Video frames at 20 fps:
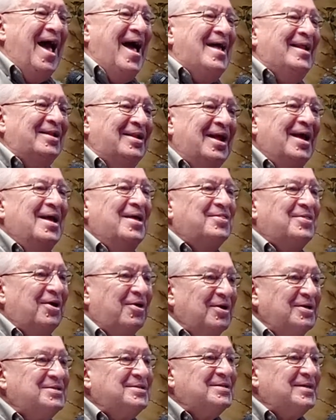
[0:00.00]
And
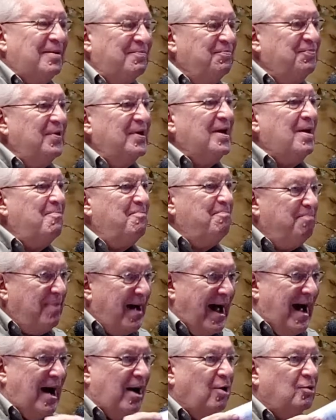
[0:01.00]
there is something
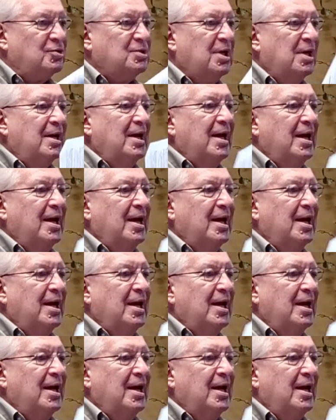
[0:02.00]
about,